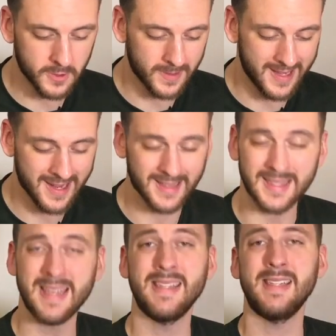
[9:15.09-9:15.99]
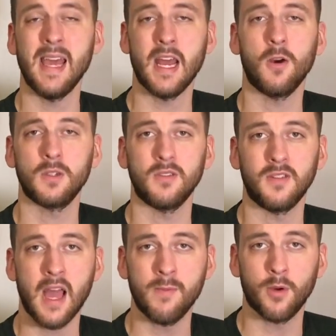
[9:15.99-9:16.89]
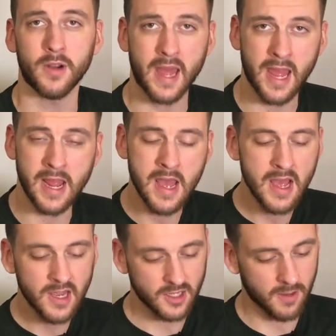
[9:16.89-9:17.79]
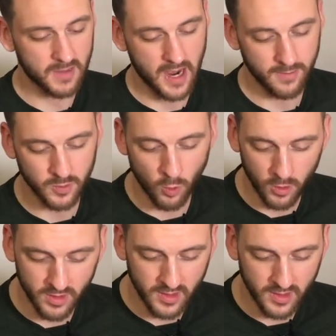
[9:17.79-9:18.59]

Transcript: to need at least 10 hours of light per day, sometimes more than